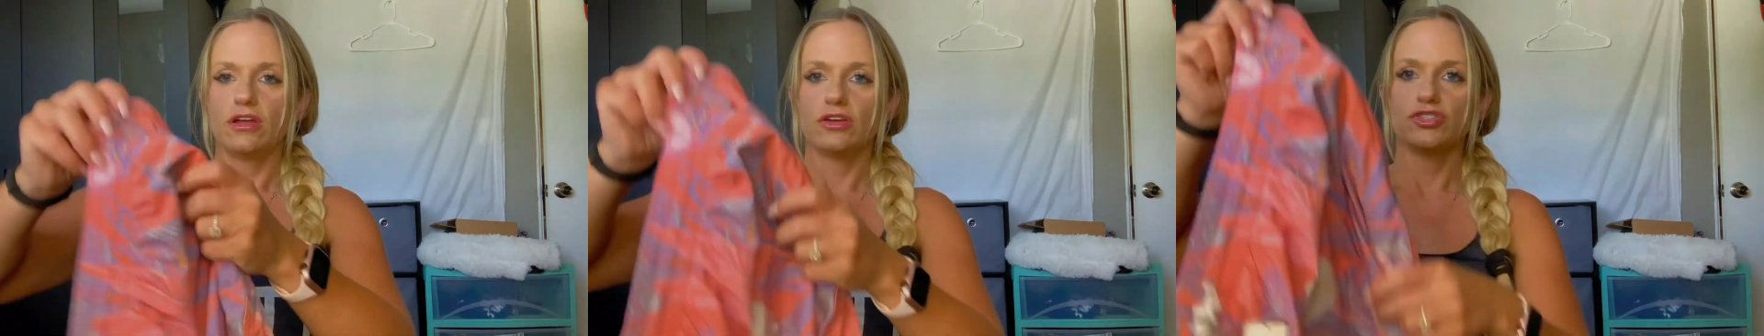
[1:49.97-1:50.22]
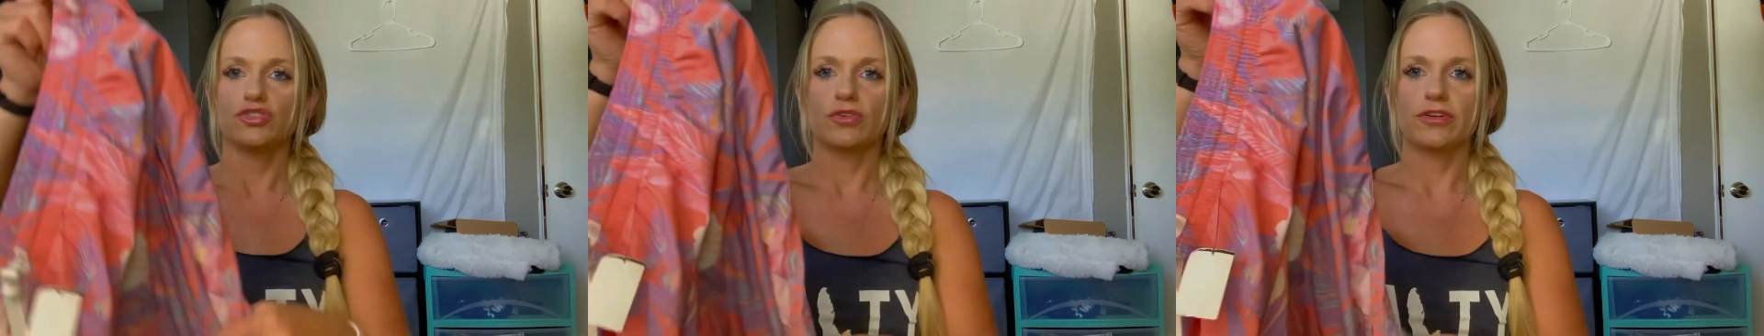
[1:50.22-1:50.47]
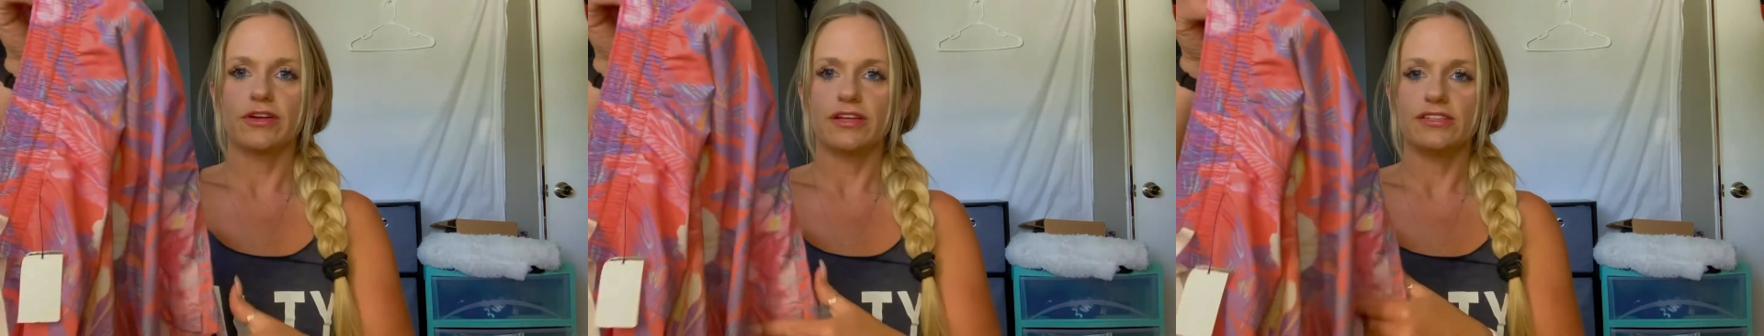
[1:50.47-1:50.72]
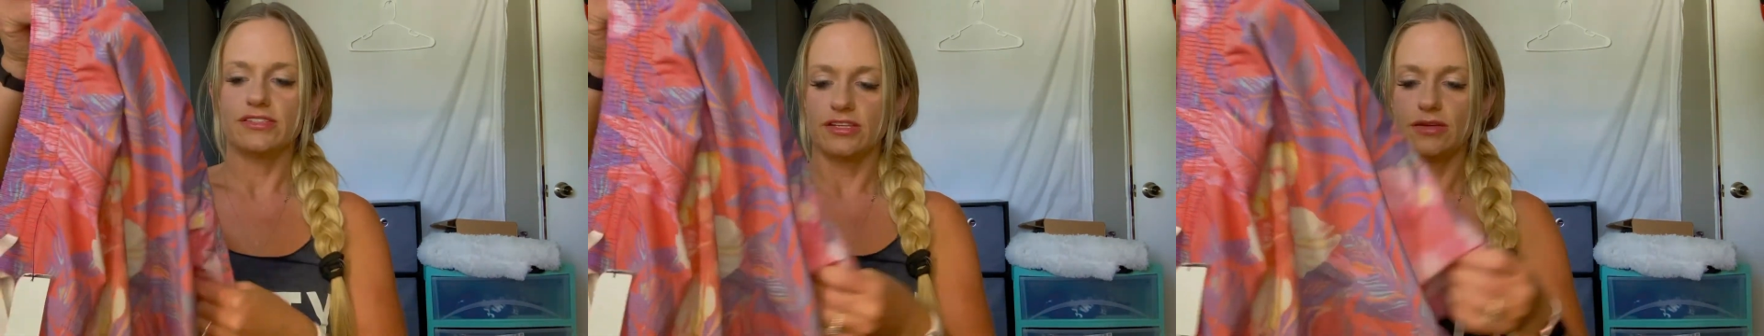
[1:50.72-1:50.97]
shorter
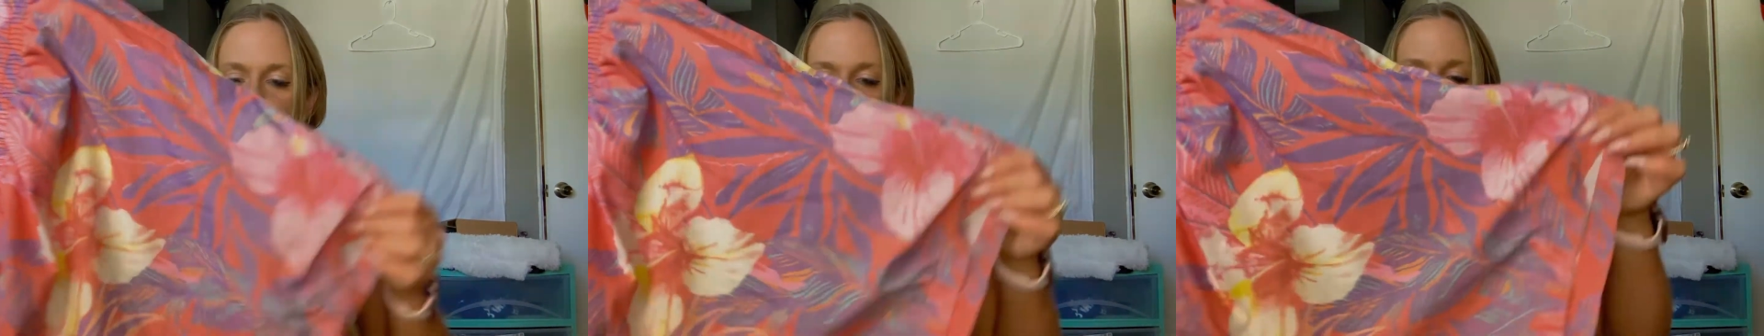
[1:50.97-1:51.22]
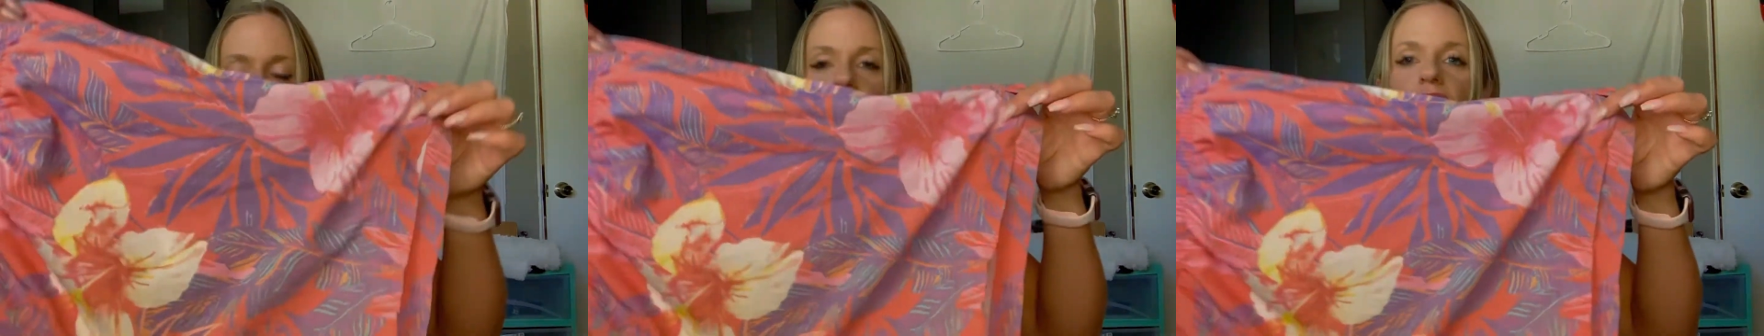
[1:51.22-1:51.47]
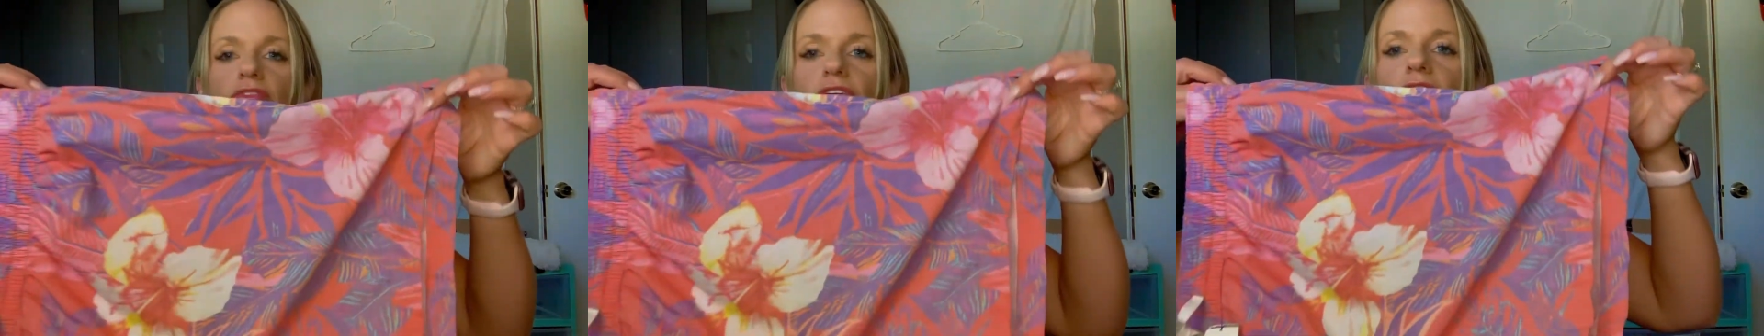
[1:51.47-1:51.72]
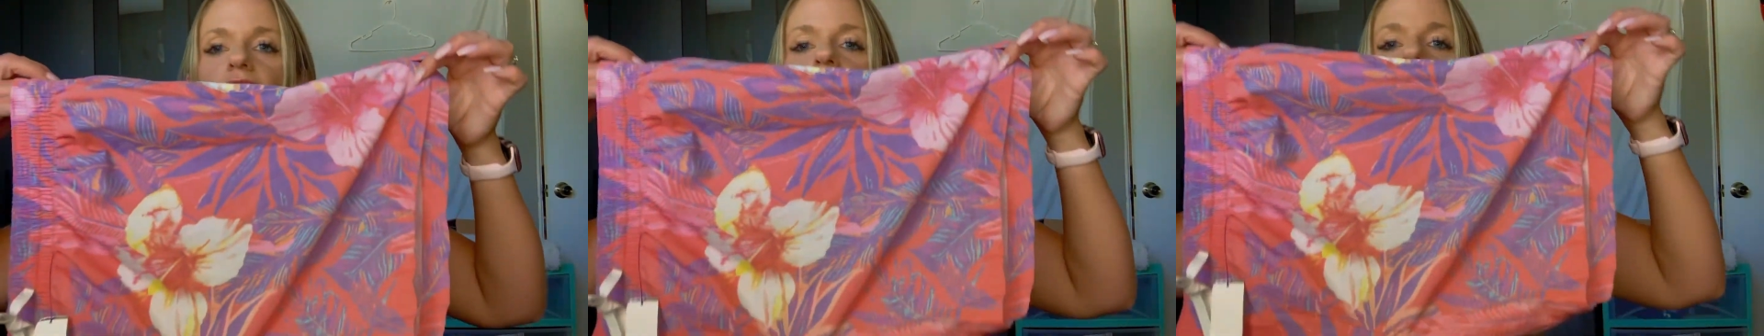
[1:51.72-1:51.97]
inseam, which is in
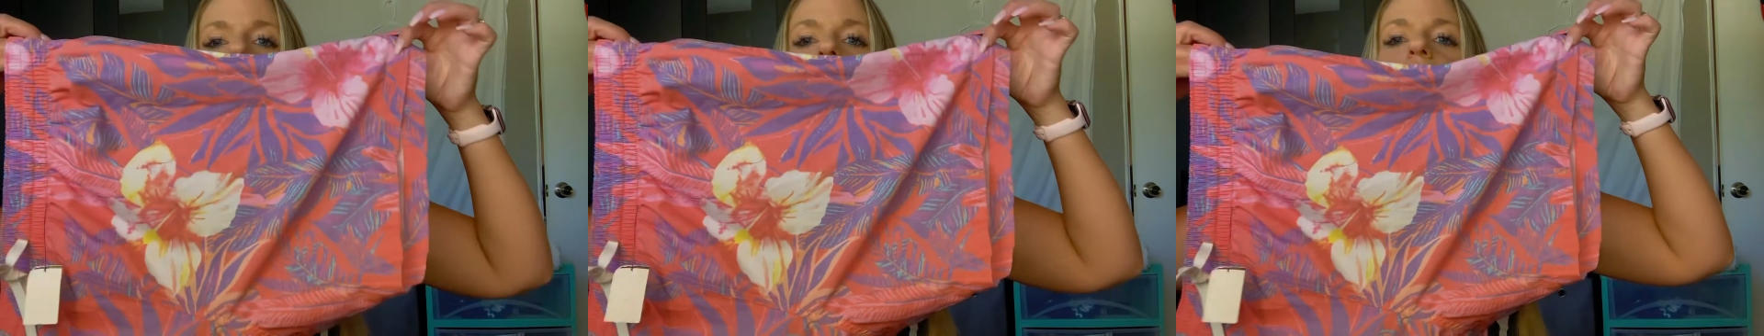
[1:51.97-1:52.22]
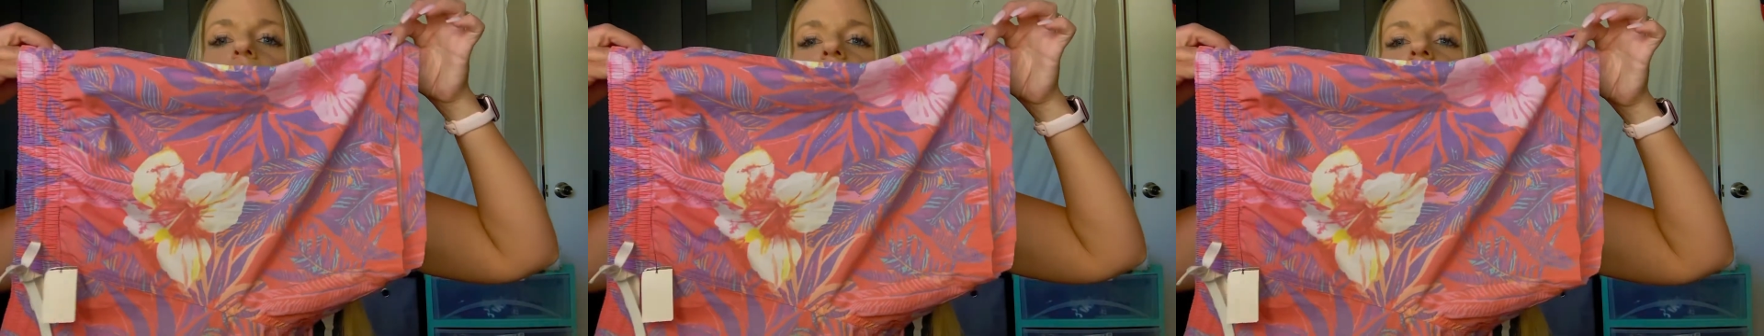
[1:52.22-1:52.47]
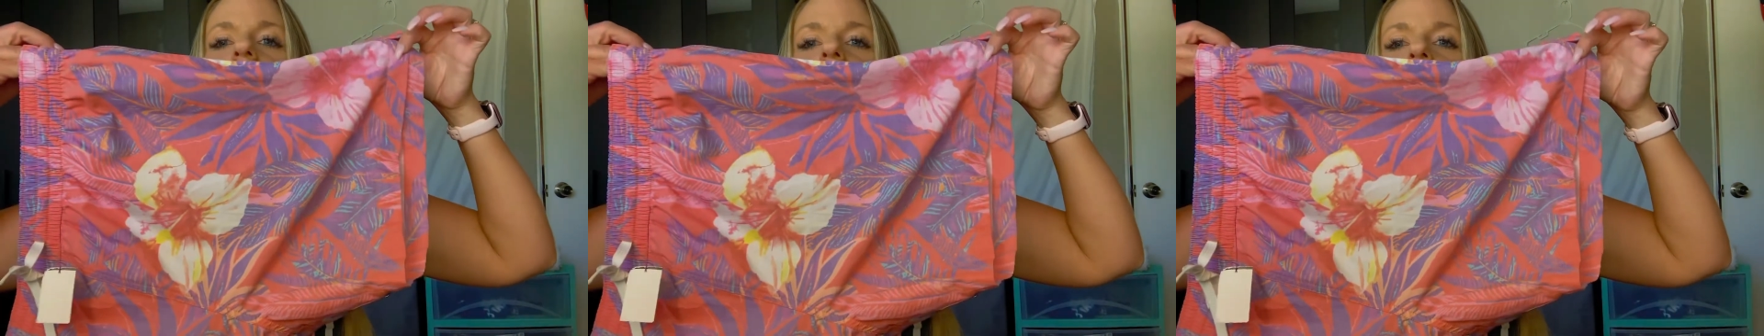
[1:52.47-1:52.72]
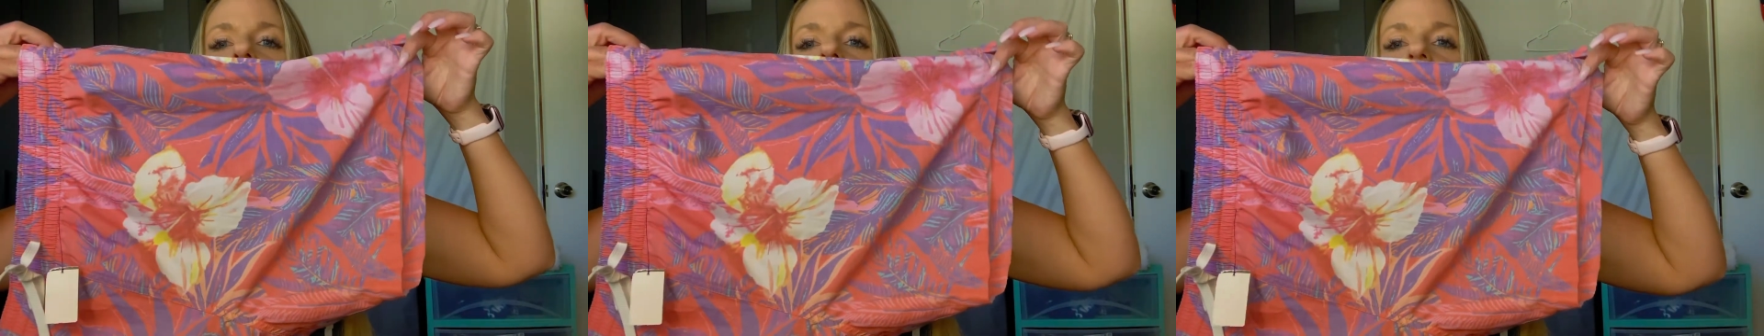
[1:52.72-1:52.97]
right now with
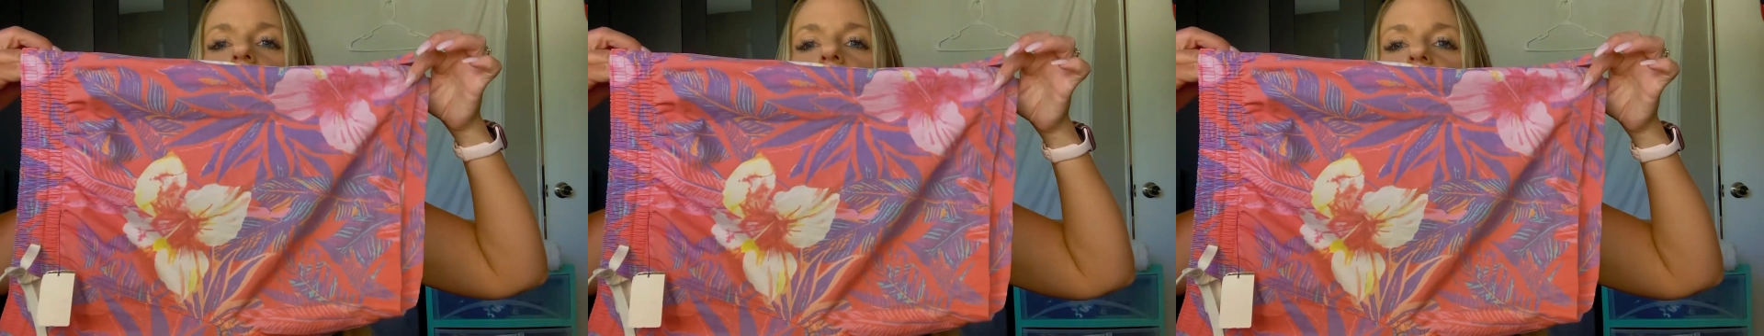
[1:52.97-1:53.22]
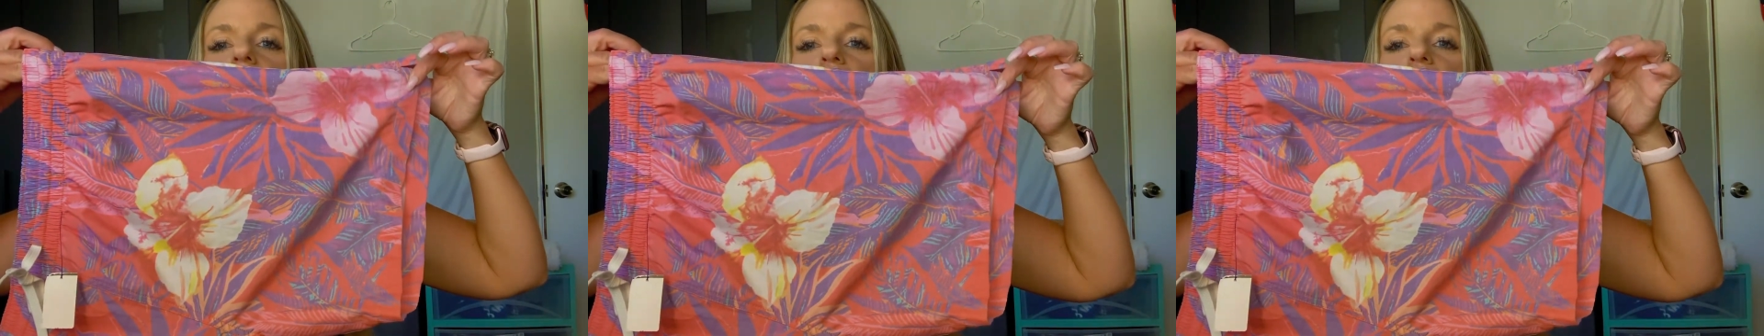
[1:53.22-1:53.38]
men's uh,